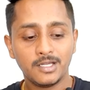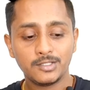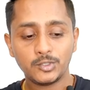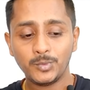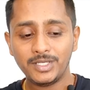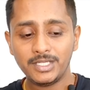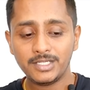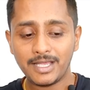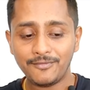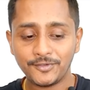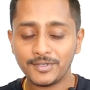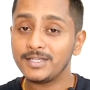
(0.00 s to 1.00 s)
So we need
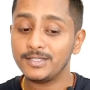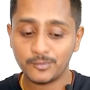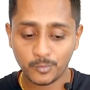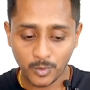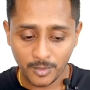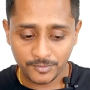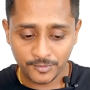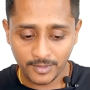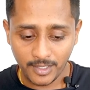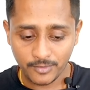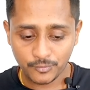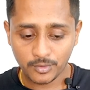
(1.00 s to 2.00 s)
after is, verb 3
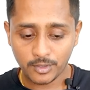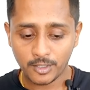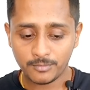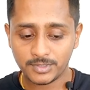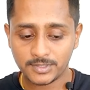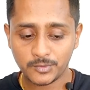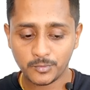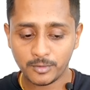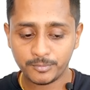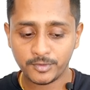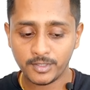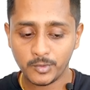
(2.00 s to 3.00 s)
has to come. This is
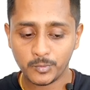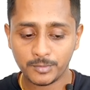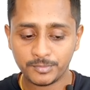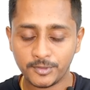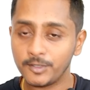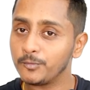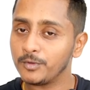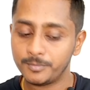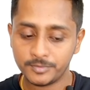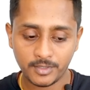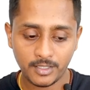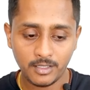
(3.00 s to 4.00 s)
verb 3, verb 3,
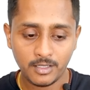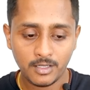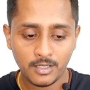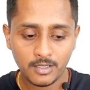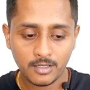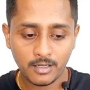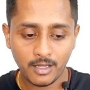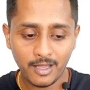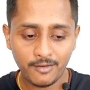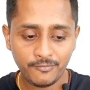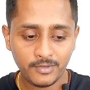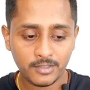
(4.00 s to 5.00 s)
verb 3.
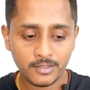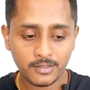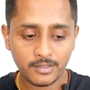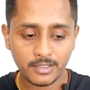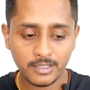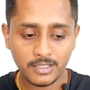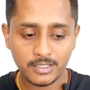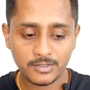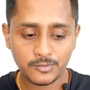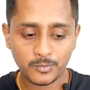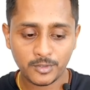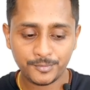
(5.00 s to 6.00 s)
After
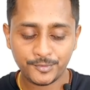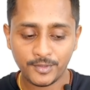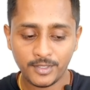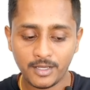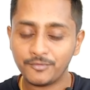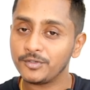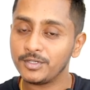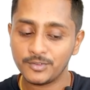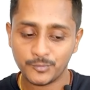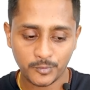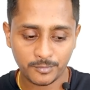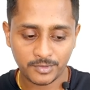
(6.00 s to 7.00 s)
is verb 3, after
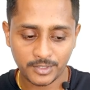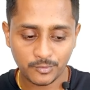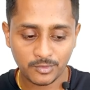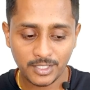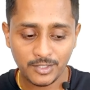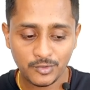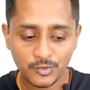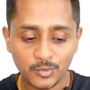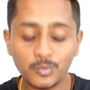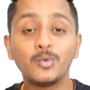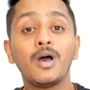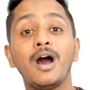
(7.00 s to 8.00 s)
is verb 3. So these
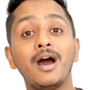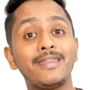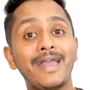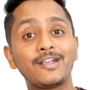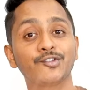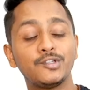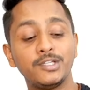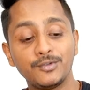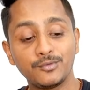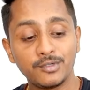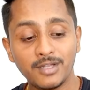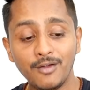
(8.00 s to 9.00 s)
two are actually
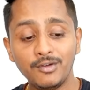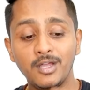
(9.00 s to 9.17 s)
ruled out.